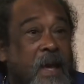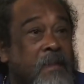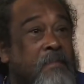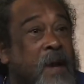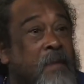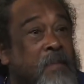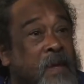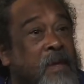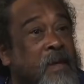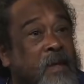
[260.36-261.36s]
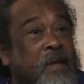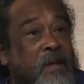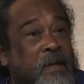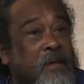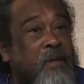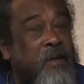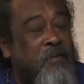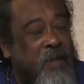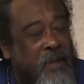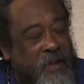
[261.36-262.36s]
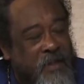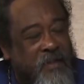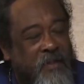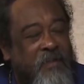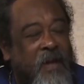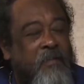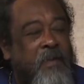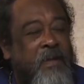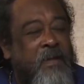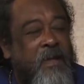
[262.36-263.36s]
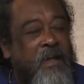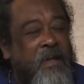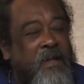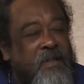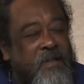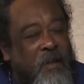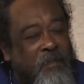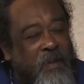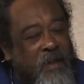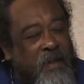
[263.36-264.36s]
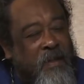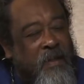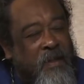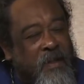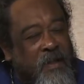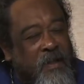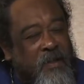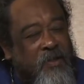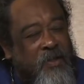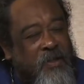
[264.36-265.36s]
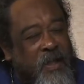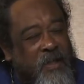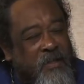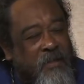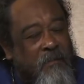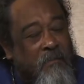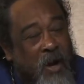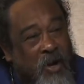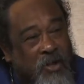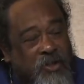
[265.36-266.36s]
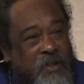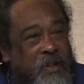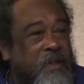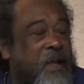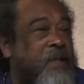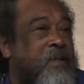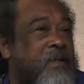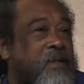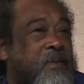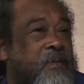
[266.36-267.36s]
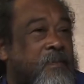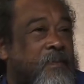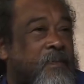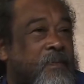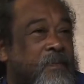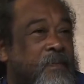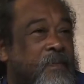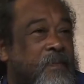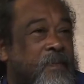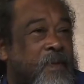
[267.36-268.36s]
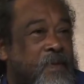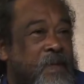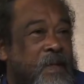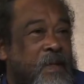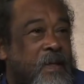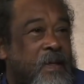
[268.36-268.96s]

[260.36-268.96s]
And by being here, living in this environment, something just gets merged in that. You see?